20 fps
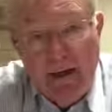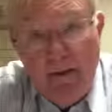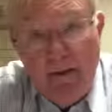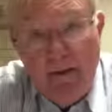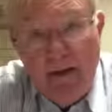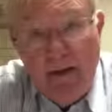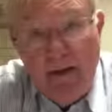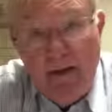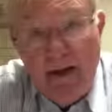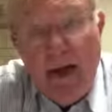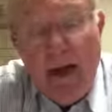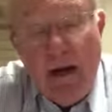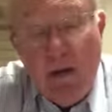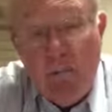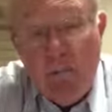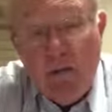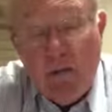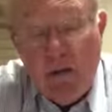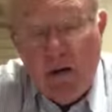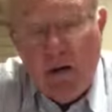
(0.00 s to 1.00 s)
the day
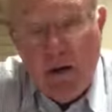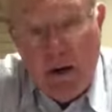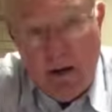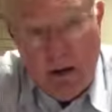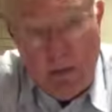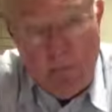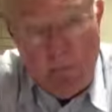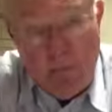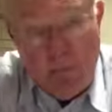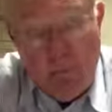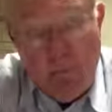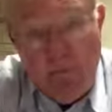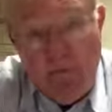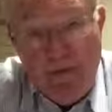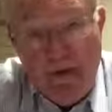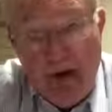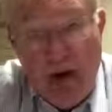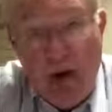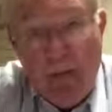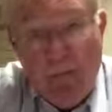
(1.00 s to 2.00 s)
will come when
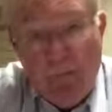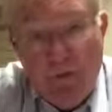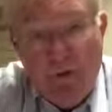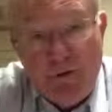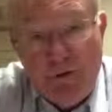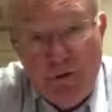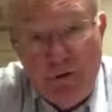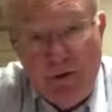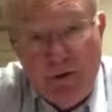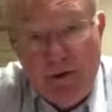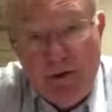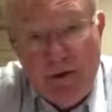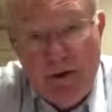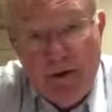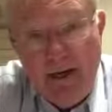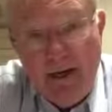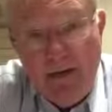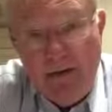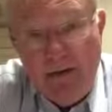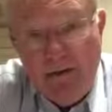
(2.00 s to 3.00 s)
the
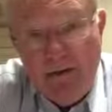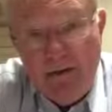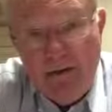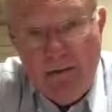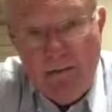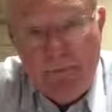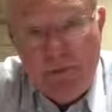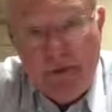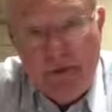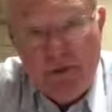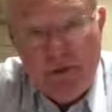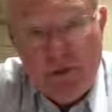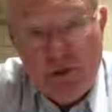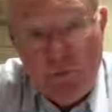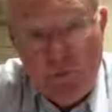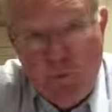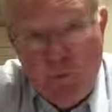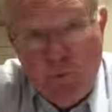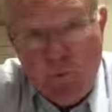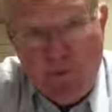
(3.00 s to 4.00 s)
opportunity and the
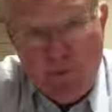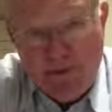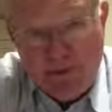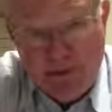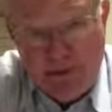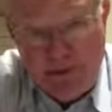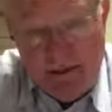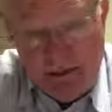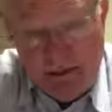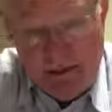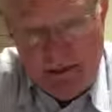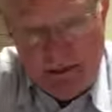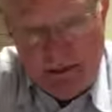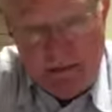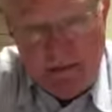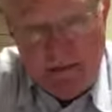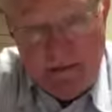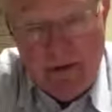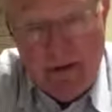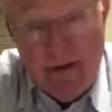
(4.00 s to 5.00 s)
temptation will present
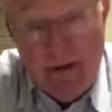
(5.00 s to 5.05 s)
itself,